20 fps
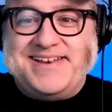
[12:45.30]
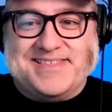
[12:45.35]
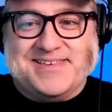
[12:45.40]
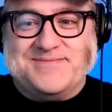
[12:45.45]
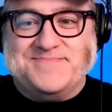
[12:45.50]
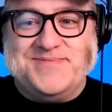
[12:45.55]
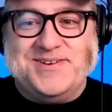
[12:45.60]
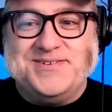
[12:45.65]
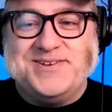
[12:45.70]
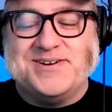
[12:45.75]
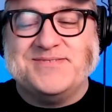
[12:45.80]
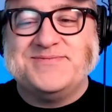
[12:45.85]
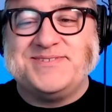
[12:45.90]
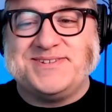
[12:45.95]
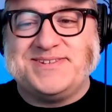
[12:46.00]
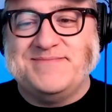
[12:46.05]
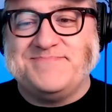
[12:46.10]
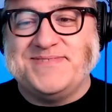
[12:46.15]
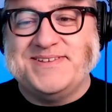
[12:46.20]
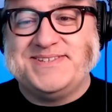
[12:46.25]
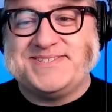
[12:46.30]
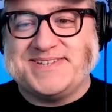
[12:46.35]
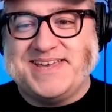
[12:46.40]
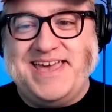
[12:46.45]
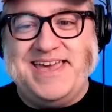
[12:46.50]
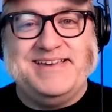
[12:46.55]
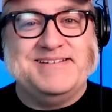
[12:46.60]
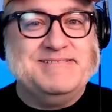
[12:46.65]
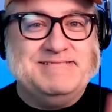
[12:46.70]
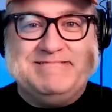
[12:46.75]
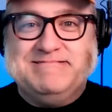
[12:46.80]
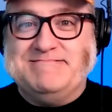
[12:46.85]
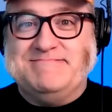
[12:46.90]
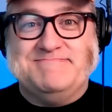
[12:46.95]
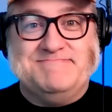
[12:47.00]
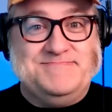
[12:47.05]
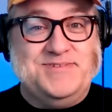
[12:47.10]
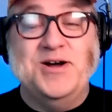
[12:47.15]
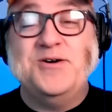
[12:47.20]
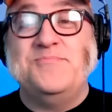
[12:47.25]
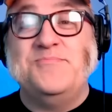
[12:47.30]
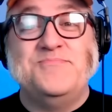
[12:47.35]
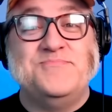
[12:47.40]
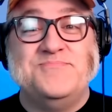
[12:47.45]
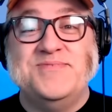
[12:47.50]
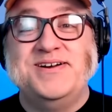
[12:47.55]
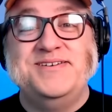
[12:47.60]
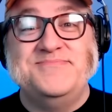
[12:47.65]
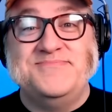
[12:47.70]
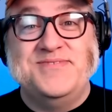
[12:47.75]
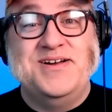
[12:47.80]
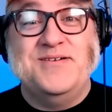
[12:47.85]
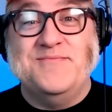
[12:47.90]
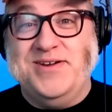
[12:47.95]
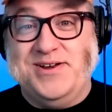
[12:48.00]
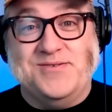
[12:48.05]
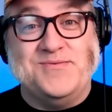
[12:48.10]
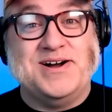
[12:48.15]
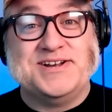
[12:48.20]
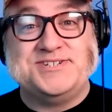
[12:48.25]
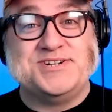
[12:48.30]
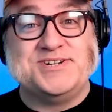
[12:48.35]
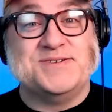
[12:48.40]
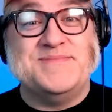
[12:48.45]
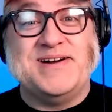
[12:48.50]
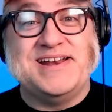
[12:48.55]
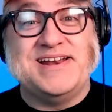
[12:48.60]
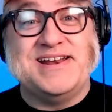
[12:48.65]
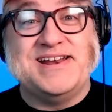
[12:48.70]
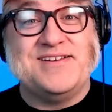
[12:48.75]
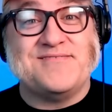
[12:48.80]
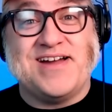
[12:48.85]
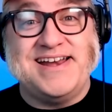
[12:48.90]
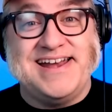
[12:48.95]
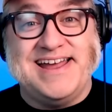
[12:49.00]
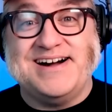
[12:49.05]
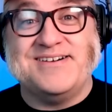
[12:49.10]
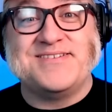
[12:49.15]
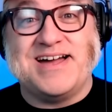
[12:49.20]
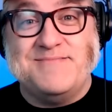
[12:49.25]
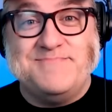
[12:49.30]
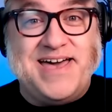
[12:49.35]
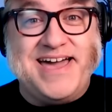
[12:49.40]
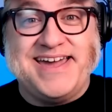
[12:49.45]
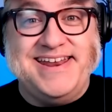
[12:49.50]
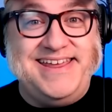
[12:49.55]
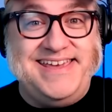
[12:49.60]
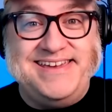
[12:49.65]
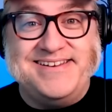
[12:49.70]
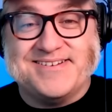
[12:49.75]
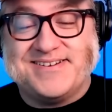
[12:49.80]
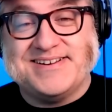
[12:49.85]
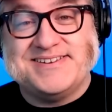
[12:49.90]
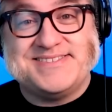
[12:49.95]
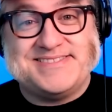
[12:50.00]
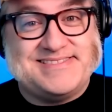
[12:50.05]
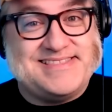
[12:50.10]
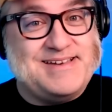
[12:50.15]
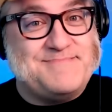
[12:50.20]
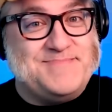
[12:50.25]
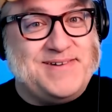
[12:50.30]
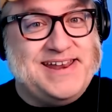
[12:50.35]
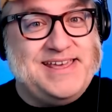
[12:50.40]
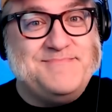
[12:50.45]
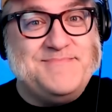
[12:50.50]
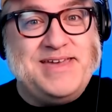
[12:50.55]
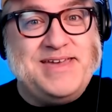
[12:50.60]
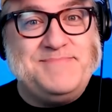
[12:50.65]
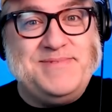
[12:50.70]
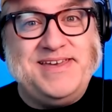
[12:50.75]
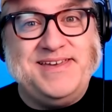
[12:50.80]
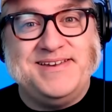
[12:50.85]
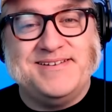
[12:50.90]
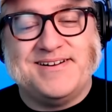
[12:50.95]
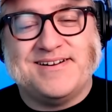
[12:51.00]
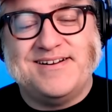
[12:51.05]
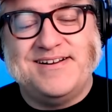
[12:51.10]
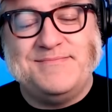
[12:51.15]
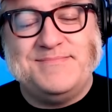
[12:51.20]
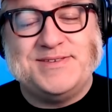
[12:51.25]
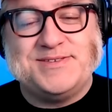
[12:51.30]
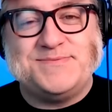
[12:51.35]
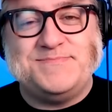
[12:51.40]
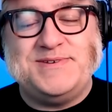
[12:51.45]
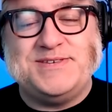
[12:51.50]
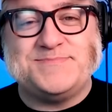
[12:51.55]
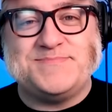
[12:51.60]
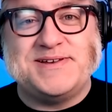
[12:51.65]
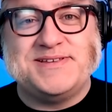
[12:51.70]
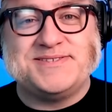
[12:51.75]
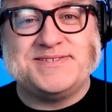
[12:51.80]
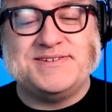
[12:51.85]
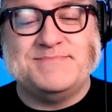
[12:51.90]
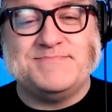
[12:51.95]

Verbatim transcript: to them. You don't simply say, nope, we don't want your money right now. Come back in a year, because that money may be already be spent